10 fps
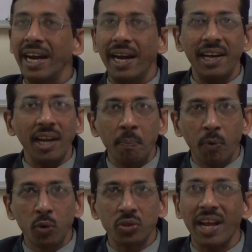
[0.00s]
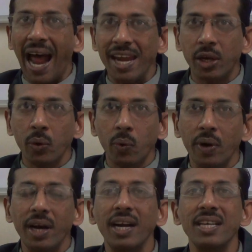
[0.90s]
It improves their IQ,
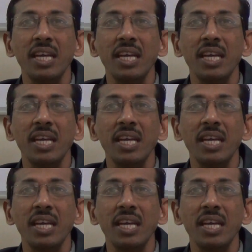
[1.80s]
it